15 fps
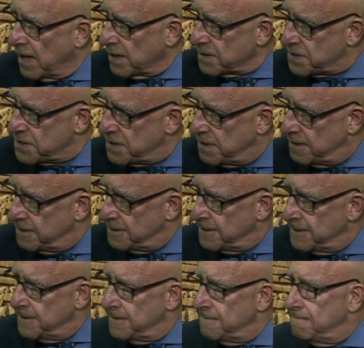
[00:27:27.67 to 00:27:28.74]
And that was part of your
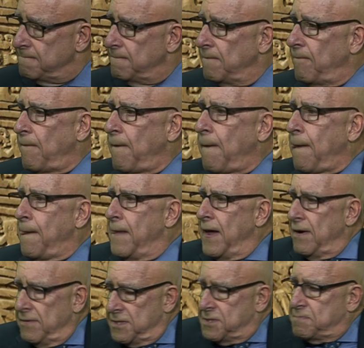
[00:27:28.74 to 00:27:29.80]
ethical training?
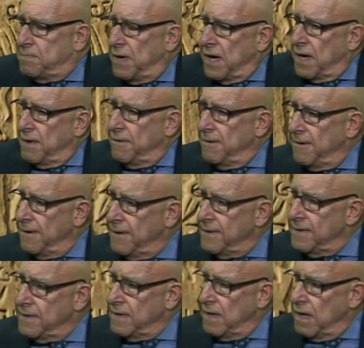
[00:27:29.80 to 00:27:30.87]
That was part of
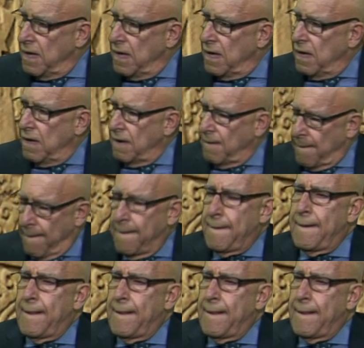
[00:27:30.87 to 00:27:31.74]
it. Family and also?